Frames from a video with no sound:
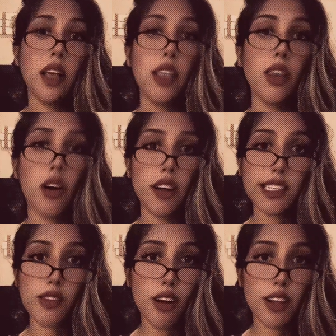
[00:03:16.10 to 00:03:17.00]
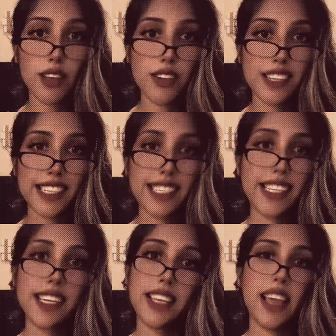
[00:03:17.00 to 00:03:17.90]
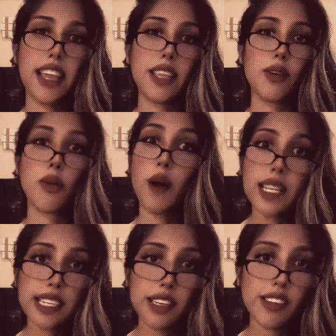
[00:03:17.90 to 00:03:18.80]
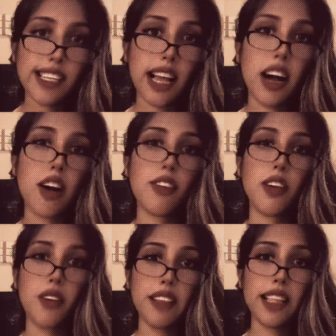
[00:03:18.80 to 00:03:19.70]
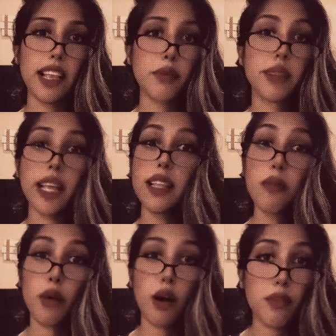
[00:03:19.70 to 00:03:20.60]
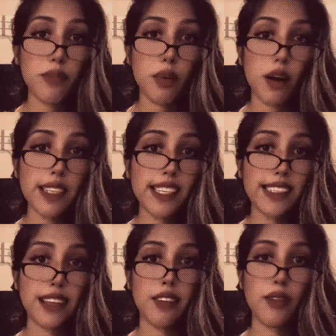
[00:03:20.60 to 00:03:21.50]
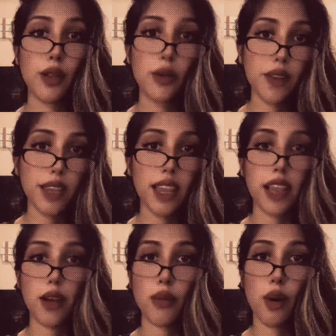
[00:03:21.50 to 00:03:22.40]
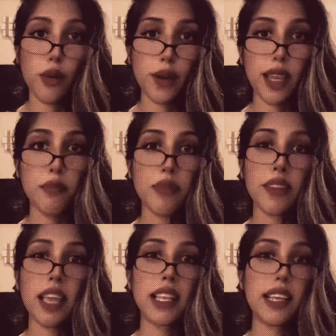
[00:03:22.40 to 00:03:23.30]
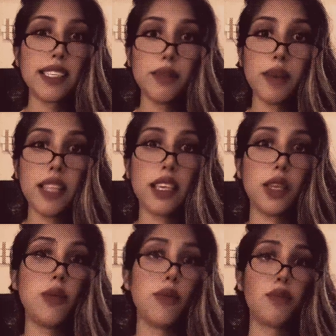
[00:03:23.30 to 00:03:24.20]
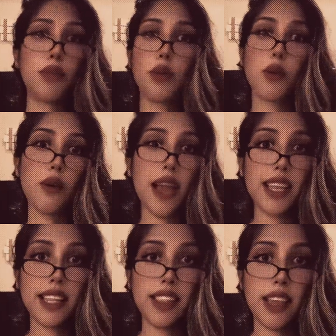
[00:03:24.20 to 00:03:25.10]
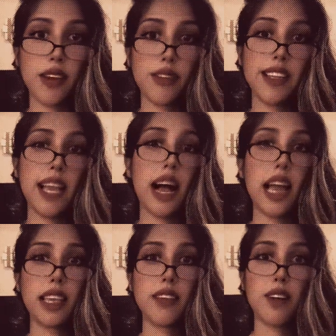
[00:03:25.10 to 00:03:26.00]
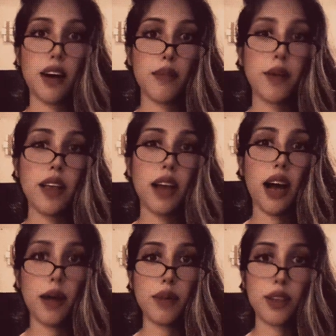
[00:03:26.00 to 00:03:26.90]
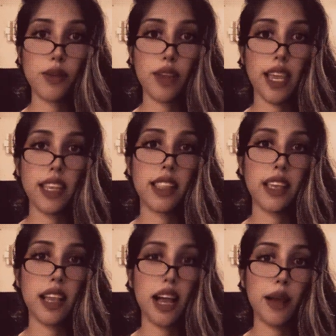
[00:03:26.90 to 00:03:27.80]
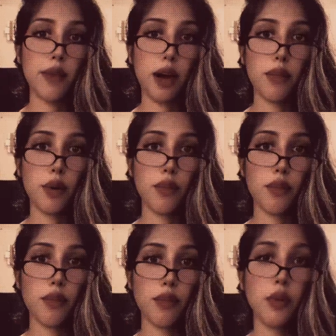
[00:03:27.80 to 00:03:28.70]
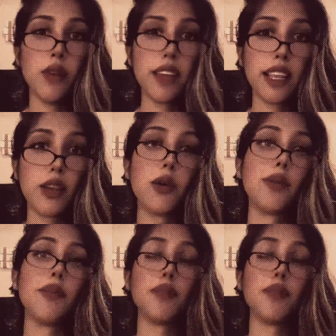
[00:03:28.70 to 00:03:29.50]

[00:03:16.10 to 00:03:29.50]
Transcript: not strong in your decision and you question yourself and all these things. But that's the process of learning and growing. It doesn't mean that you throw your hands in the air and you say, I give up, I'm not doing anything, I'm not moving. No, you